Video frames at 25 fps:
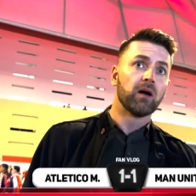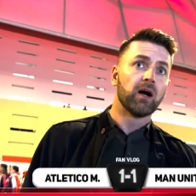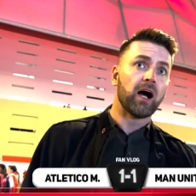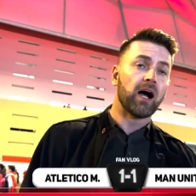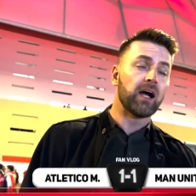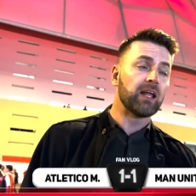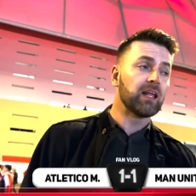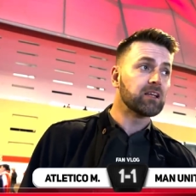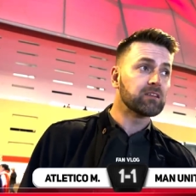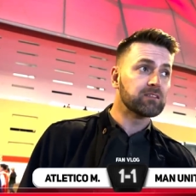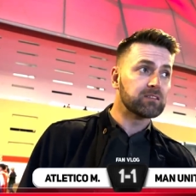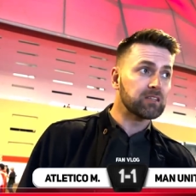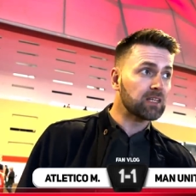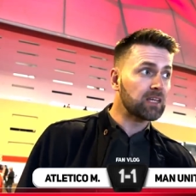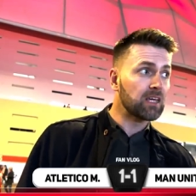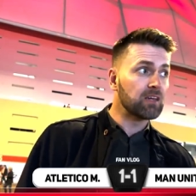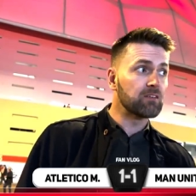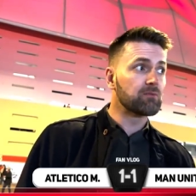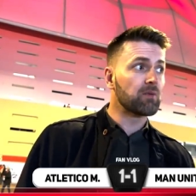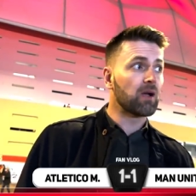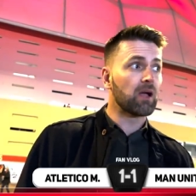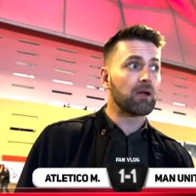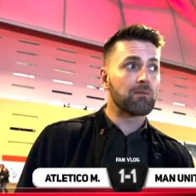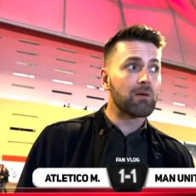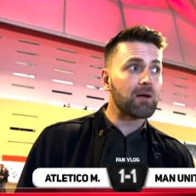I'd actually give
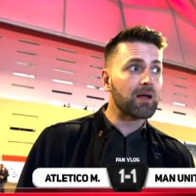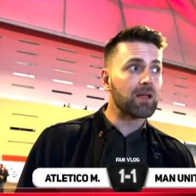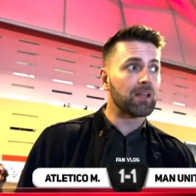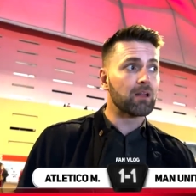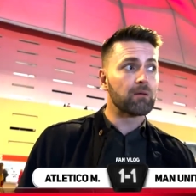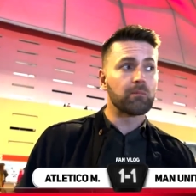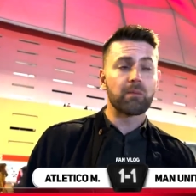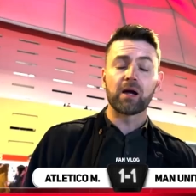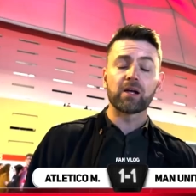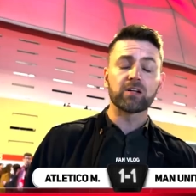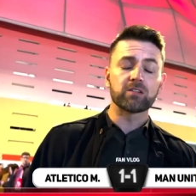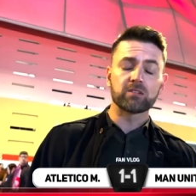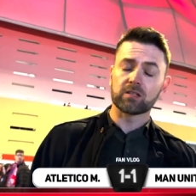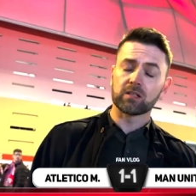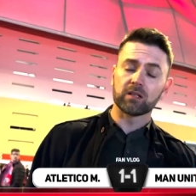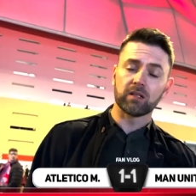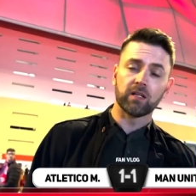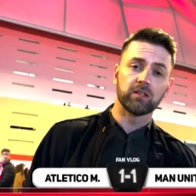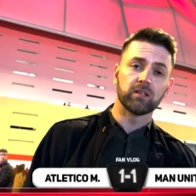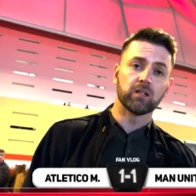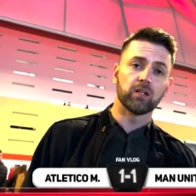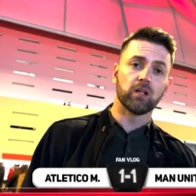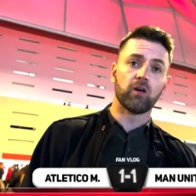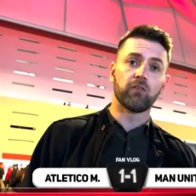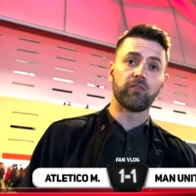my man of the match to
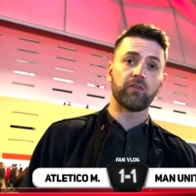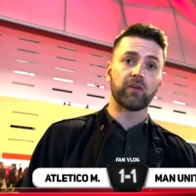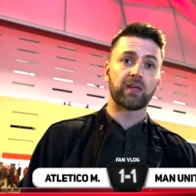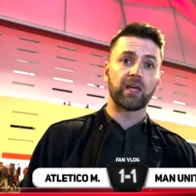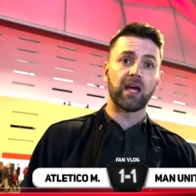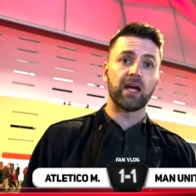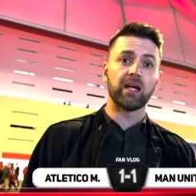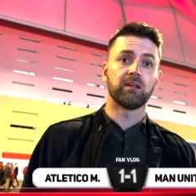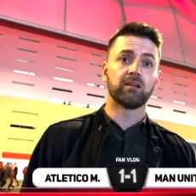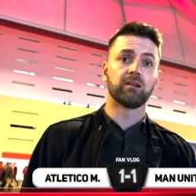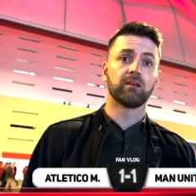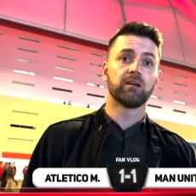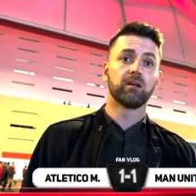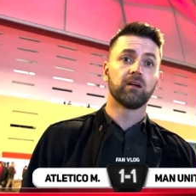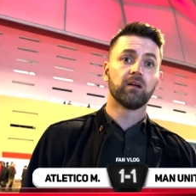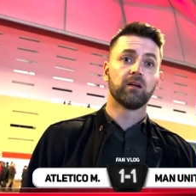Lindelof again.